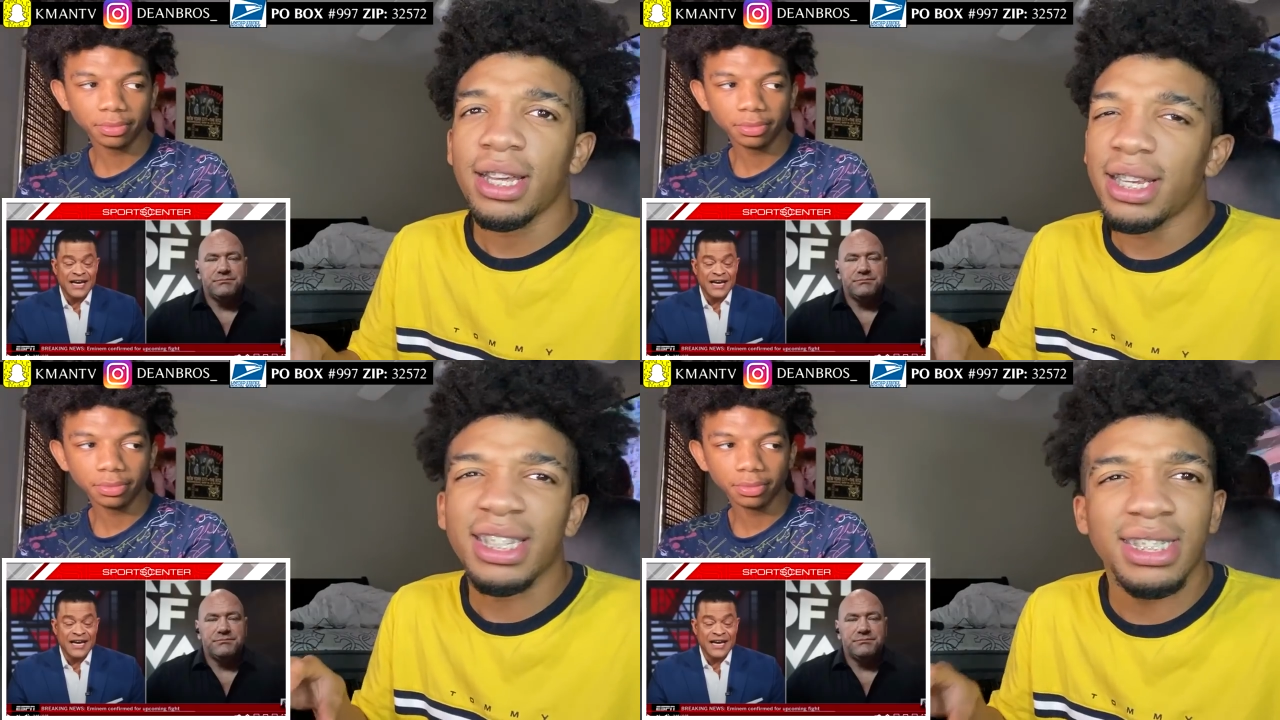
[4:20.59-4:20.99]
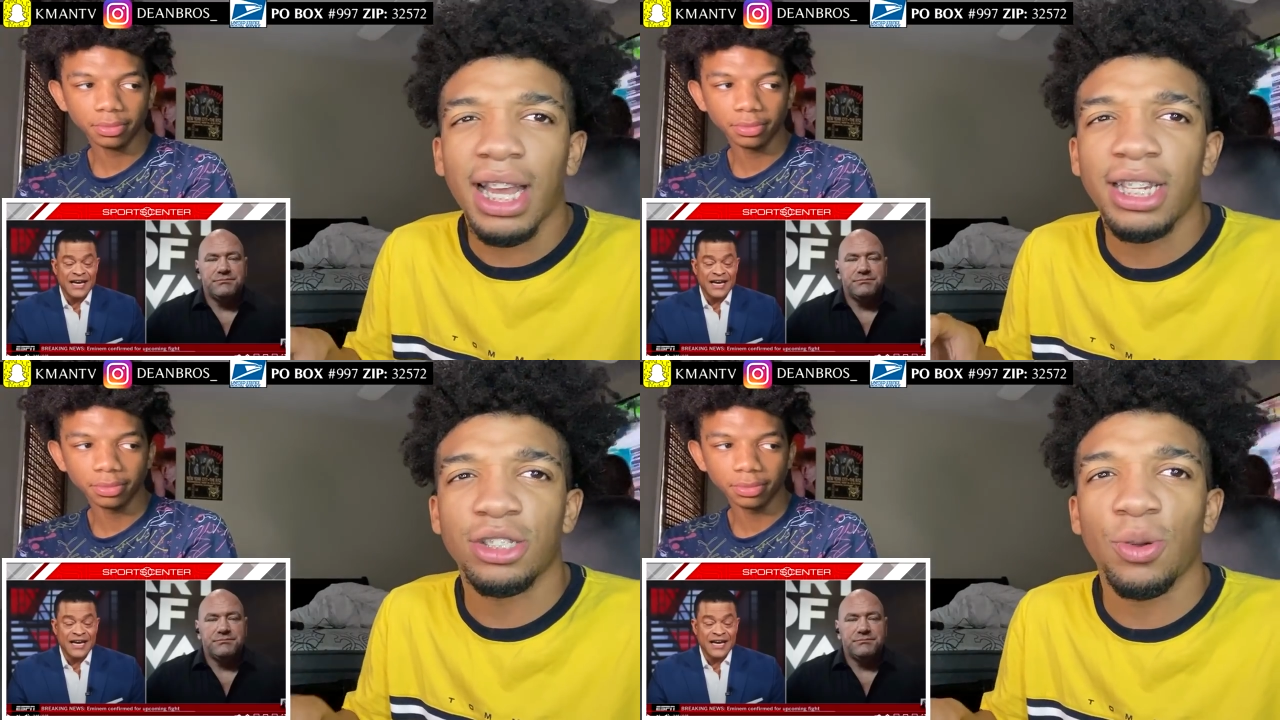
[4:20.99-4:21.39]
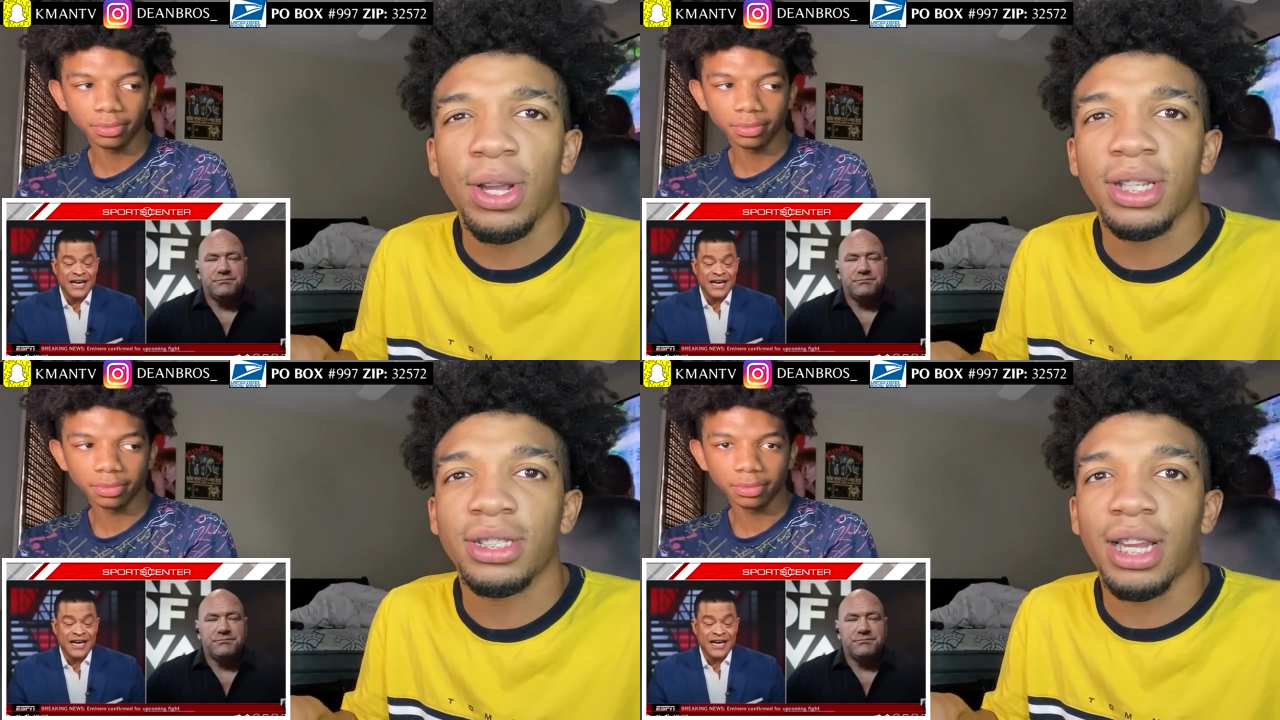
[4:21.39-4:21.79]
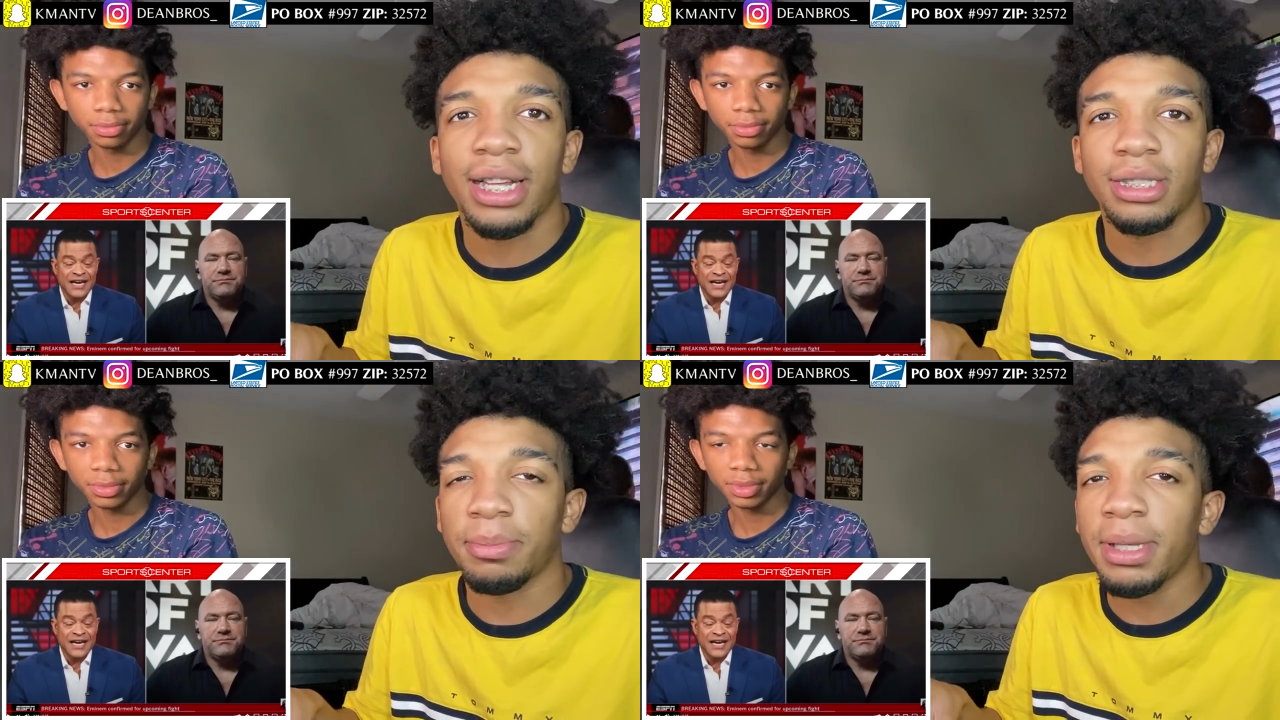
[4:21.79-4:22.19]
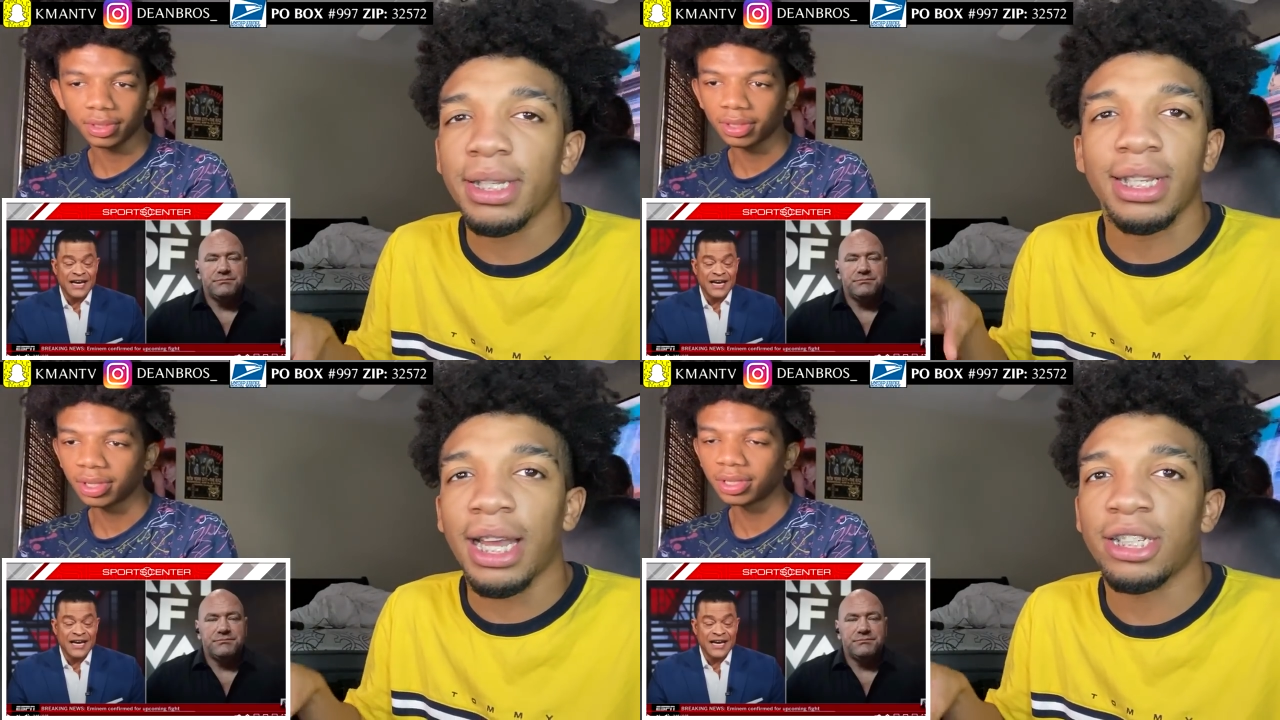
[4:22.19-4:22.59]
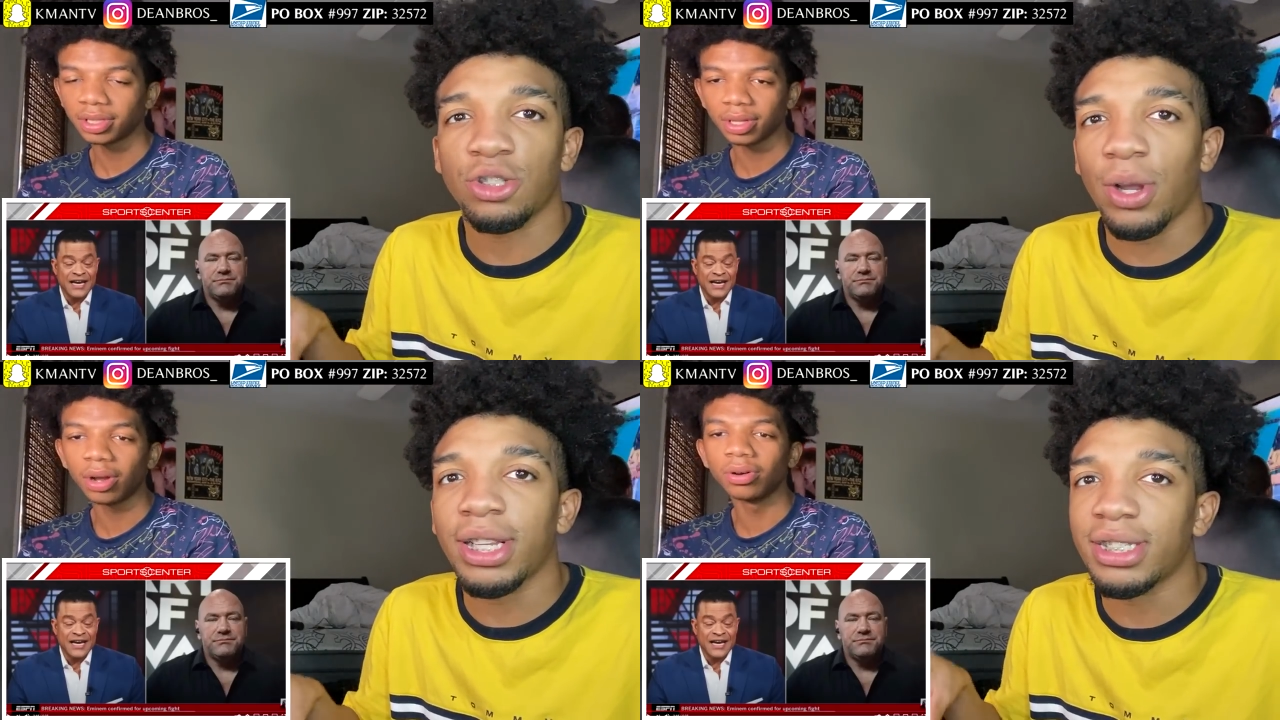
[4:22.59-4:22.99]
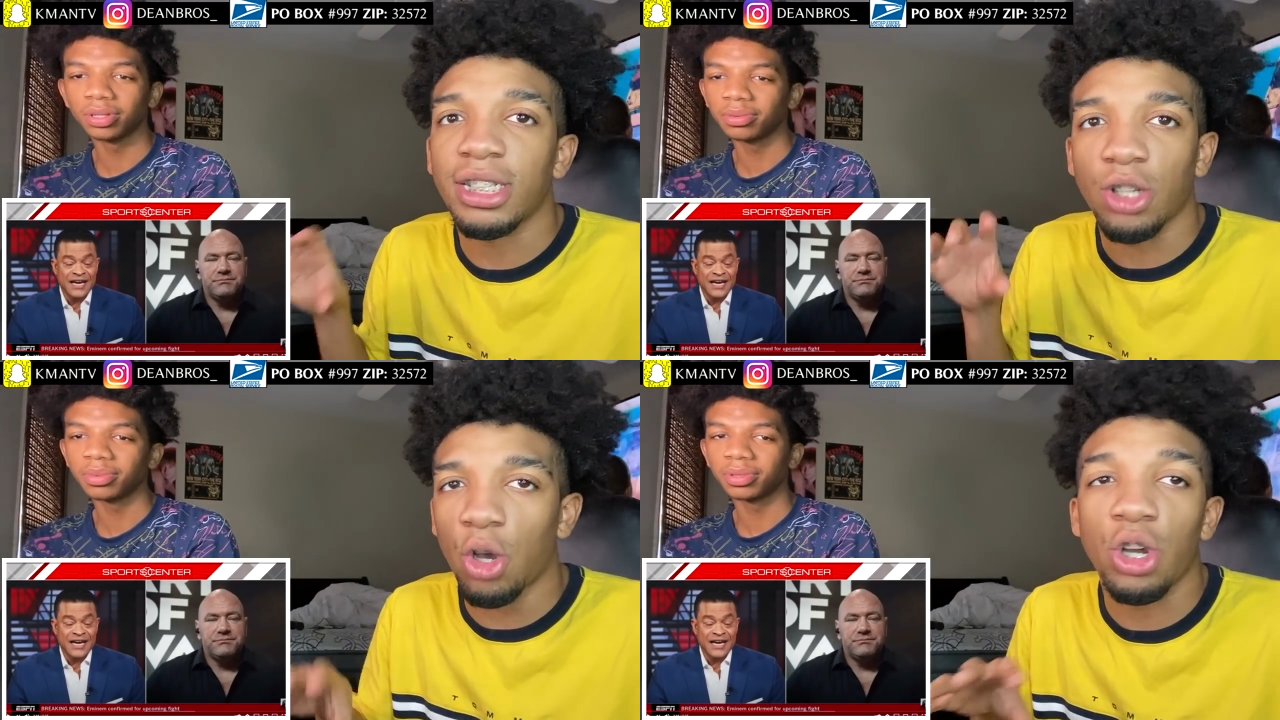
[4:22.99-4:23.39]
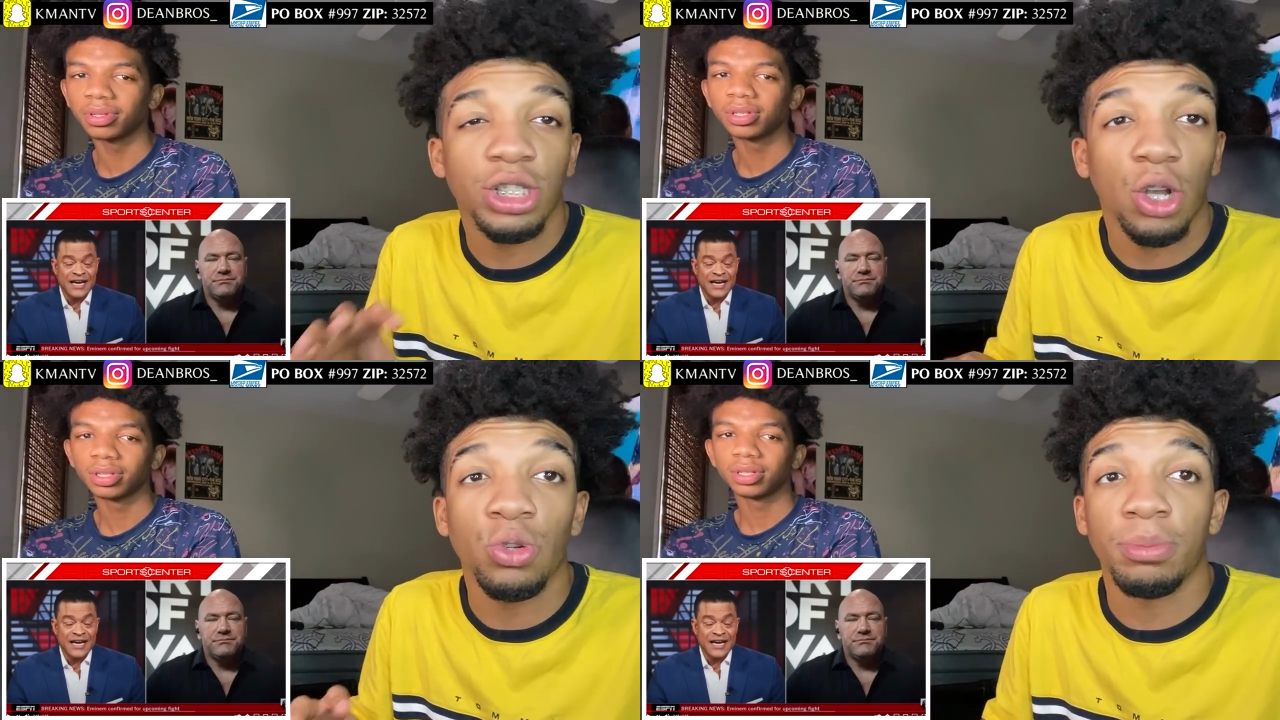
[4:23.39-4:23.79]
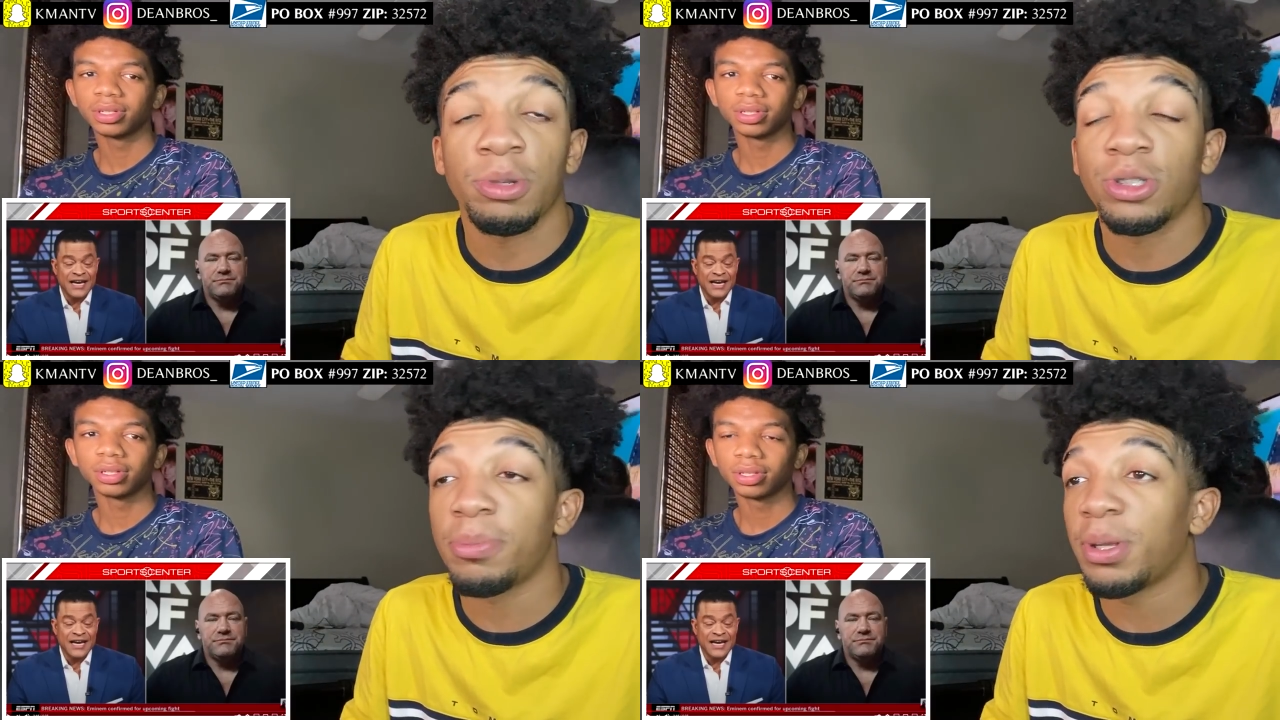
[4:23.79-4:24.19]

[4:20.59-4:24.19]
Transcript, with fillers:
Speaker 1: is not as great as like to me not as great as his uh, his older music.